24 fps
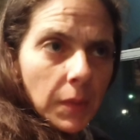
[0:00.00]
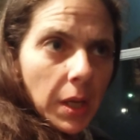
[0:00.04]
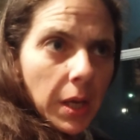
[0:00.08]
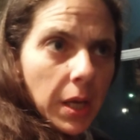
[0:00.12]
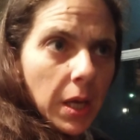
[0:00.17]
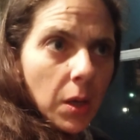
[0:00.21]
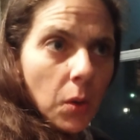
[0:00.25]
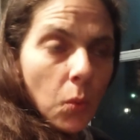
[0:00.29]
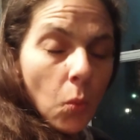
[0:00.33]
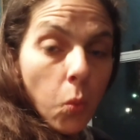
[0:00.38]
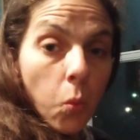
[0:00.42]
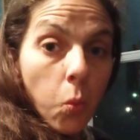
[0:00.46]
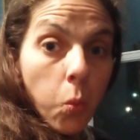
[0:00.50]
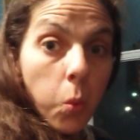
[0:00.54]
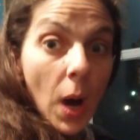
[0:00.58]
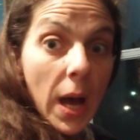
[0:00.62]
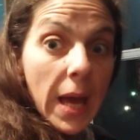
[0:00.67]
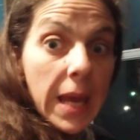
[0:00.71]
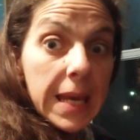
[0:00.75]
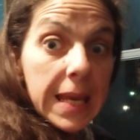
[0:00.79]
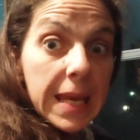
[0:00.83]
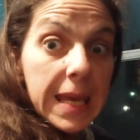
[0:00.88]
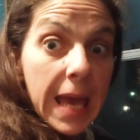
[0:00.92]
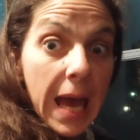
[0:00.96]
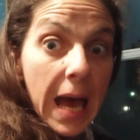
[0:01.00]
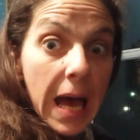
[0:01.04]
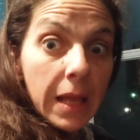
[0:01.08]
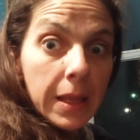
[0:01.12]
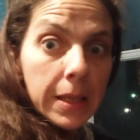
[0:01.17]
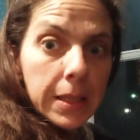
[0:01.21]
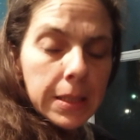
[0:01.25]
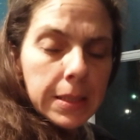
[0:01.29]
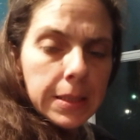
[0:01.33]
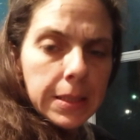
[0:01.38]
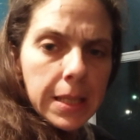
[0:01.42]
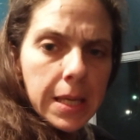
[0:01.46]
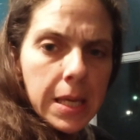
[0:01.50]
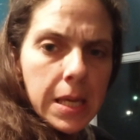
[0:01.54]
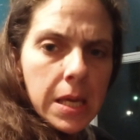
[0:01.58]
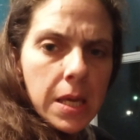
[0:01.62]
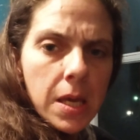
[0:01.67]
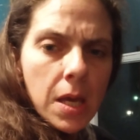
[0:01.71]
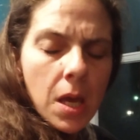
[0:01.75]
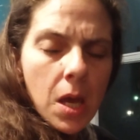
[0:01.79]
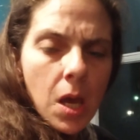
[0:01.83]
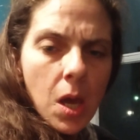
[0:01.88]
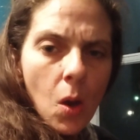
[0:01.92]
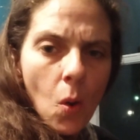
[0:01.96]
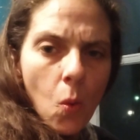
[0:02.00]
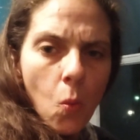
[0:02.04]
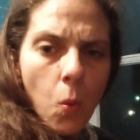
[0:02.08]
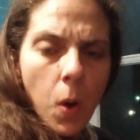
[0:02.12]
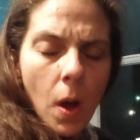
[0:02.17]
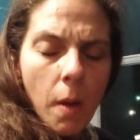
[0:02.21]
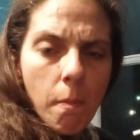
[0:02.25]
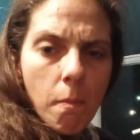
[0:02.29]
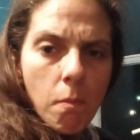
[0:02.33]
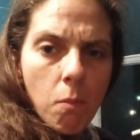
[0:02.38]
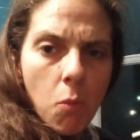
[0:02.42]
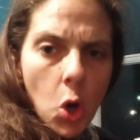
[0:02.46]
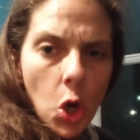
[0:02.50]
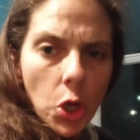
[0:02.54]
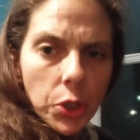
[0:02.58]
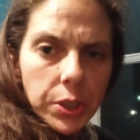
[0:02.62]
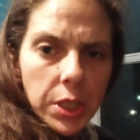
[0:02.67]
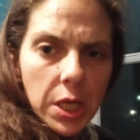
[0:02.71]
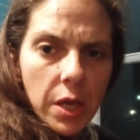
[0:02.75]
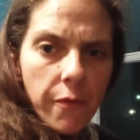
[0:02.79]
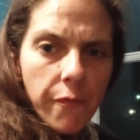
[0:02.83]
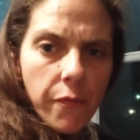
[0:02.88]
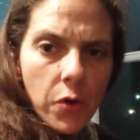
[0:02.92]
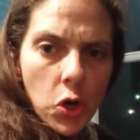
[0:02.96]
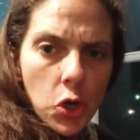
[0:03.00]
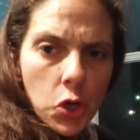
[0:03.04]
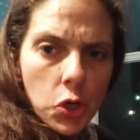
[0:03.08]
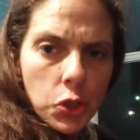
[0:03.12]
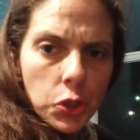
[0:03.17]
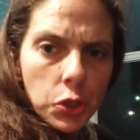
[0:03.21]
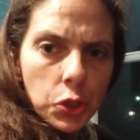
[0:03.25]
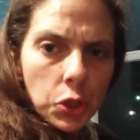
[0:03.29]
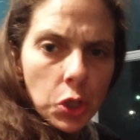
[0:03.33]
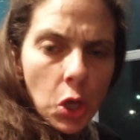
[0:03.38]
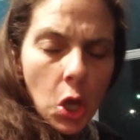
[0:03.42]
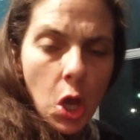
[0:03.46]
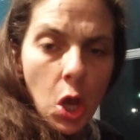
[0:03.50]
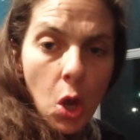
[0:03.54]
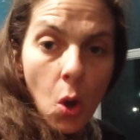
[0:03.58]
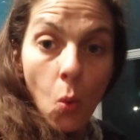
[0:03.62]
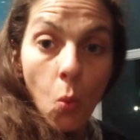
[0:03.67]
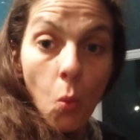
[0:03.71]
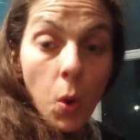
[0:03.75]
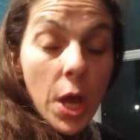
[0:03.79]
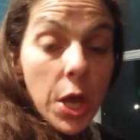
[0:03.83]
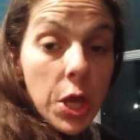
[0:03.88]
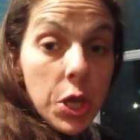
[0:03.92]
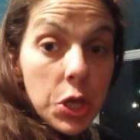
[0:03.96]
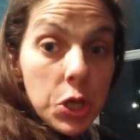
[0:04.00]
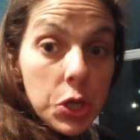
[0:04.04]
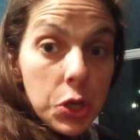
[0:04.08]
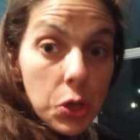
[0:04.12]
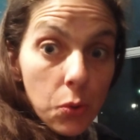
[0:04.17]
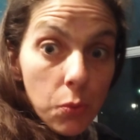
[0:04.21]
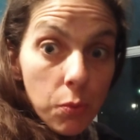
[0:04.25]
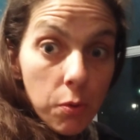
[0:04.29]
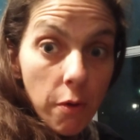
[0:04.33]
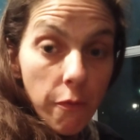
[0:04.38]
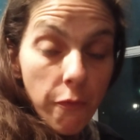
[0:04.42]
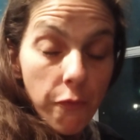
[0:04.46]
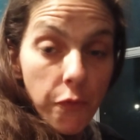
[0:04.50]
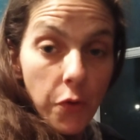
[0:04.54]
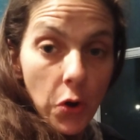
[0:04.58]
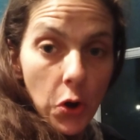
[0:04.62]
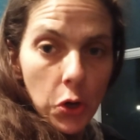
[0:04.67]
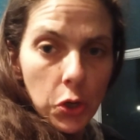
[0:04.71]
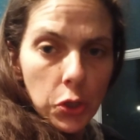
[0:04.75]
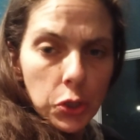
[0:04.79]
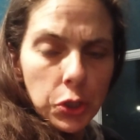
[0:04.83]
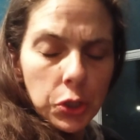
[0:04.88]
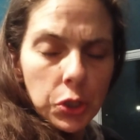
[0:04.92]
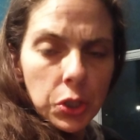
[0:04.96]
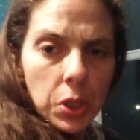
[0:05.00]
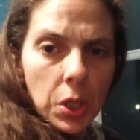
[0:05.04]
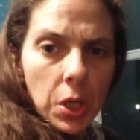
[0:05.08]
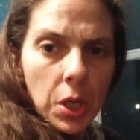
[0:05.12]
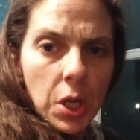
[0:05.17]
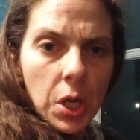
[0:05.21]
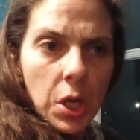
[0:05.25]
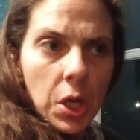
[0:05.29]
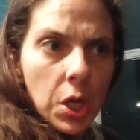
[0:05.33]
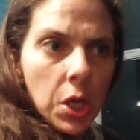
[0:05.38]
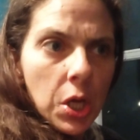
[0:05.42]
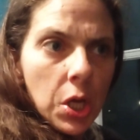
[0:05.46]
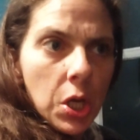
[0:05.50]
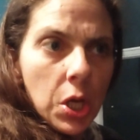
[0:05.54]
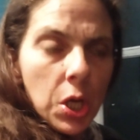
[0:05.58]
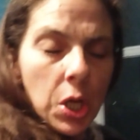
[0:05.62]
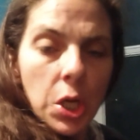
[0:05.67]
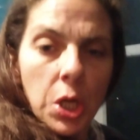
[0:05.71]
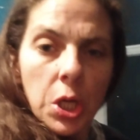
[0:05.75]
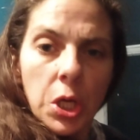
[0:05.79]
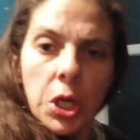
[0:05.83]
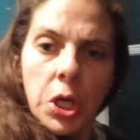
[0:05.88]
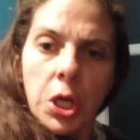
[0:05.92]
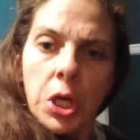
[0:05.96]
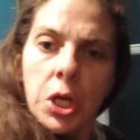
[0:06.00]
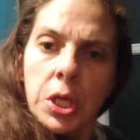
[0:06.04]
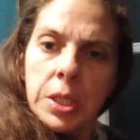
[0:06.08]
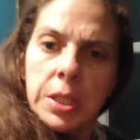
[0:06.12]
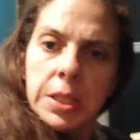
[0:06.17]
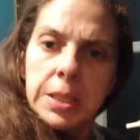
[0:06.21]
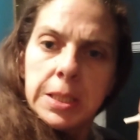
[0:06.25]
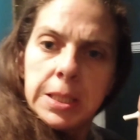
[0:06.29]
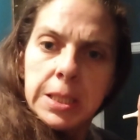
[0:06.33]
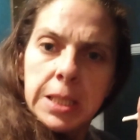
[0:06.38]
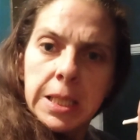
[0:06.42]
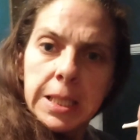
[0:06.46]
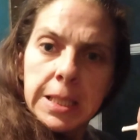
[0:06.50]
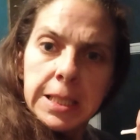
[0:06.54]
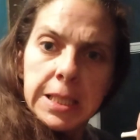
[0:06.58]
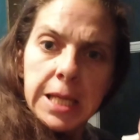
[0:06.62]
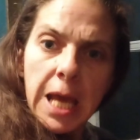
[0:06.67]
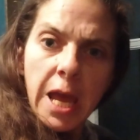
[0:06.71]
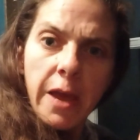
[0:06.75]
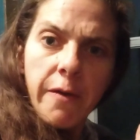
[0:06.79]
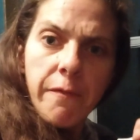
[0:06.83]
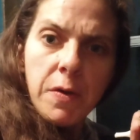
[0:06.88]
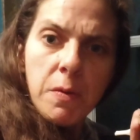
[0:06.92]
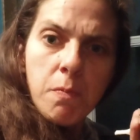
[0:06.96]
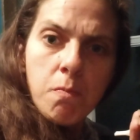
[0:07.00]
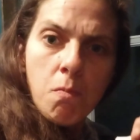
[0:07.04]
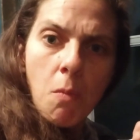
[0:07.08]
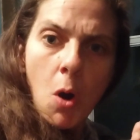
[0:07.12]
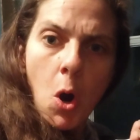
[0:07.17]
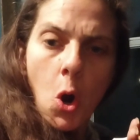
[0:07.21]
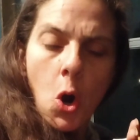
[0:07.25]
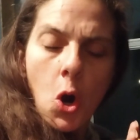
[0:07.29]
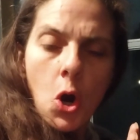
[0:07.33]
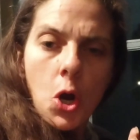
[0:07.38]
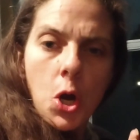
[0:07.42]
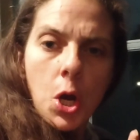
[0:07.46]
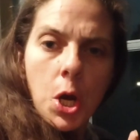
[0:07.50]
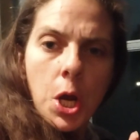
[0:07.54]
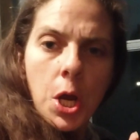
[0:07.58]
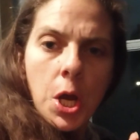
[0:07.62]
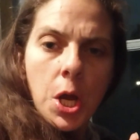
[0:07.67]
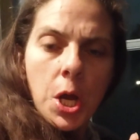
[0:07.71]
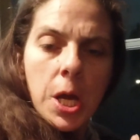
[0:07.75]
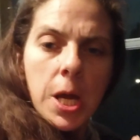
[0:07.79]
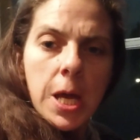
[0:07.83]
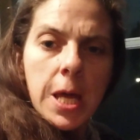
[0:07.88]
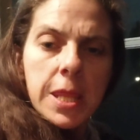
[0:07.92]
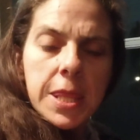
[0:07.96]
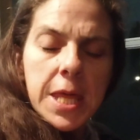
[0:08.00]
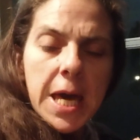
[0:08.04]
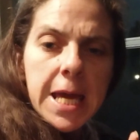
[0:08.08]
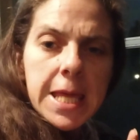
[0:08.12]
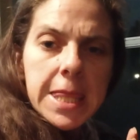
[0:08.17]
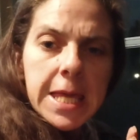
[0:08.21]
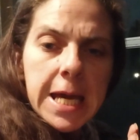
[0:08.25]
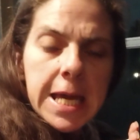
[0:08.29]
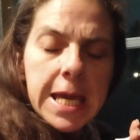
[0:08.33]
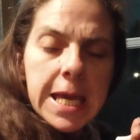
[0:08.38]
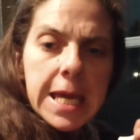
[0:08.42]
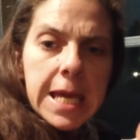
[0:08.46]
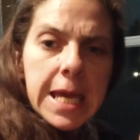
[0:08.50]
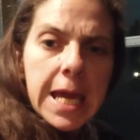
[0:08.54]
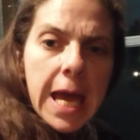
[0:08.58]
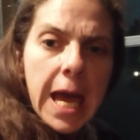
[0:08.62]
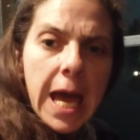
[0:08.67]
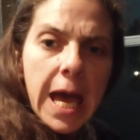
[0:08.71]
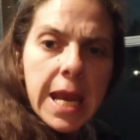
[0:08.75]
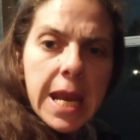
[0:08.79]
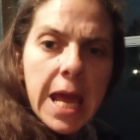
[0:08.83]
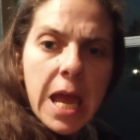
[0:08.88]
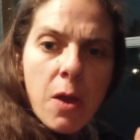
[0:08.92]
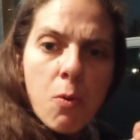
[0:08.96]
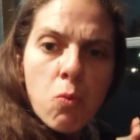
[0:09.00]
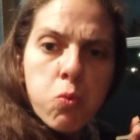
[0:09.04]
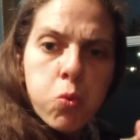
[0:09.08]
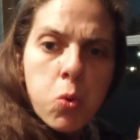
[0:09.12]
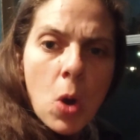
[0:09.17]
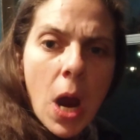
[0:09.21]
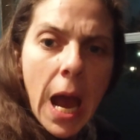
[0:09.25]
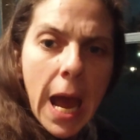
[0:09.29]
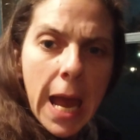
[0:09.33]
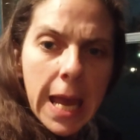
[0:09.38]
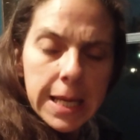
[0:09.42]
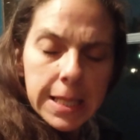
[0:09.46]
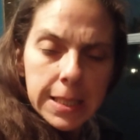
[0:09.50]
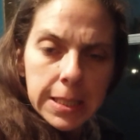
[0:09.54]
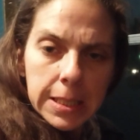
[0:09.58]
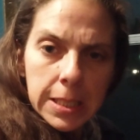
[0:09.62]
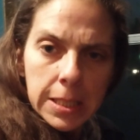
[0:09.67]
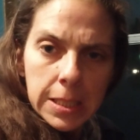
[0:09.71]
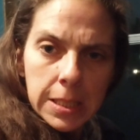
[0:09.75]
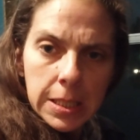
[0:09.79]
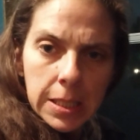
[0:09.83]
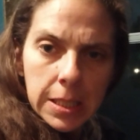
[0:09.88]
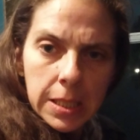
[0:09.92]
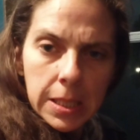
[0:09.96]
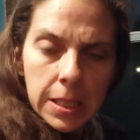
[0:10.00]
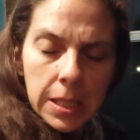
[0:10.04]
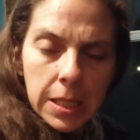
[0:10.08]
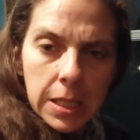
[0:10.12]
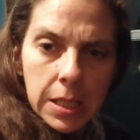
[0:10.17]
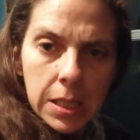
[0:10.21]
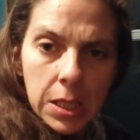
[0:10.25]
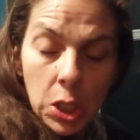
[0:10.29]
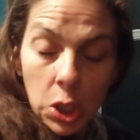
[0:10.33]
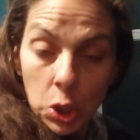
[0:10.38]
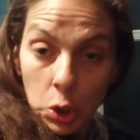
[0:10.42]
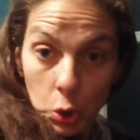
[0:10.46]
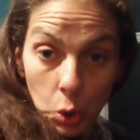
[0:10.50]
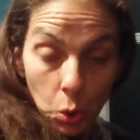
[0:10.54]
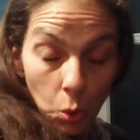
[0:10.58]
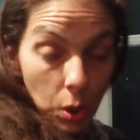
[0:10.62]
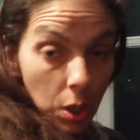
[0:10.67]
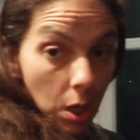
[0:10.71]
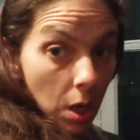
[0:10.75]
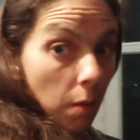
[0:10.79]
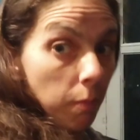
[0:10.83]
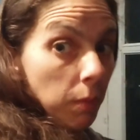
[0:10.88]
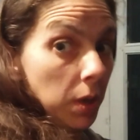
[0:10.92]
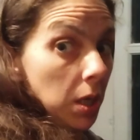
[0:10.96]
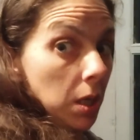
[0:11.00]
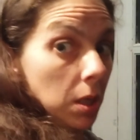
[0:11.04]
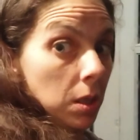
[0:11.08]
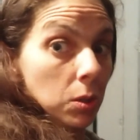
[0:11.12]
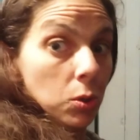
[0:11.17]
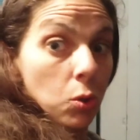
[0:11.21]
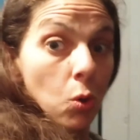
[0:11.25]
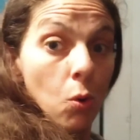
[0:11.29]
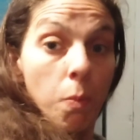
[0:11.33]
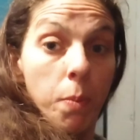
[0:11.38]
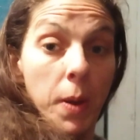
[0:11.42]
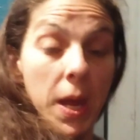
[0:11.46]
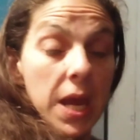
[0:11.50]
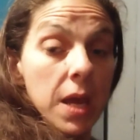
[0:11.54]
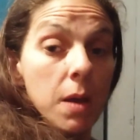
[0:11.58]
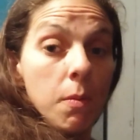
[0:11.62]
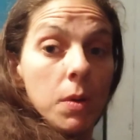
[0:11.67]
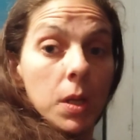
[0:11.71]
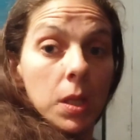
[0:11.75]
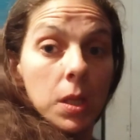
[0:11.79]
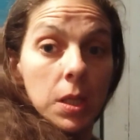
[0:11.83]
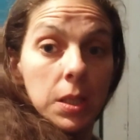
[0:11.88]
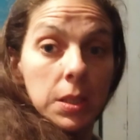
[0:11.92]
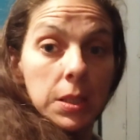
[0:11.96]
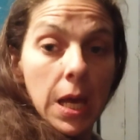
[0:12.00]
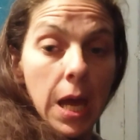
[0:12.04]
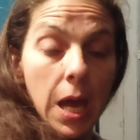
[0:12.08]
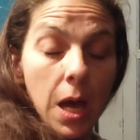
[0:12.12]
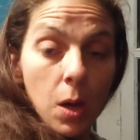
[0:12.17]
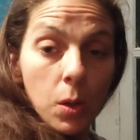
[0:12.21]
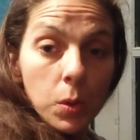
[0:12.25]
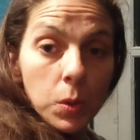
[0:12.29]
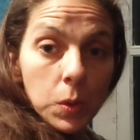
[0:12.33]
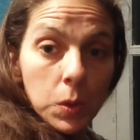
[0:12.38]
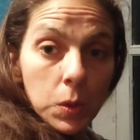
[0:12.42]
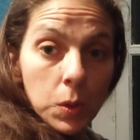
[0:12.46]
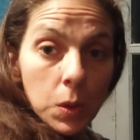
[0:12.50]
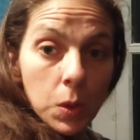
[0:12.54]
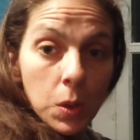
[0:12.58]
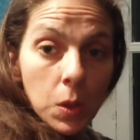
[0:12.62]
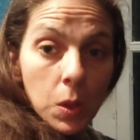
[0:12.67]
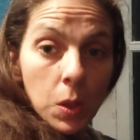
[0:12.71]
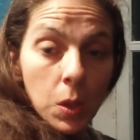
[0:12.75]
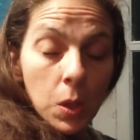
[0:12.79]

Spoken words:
in what galaxy, what multiverse, what universe did David Mark think that he had a right to come into Pamela's house,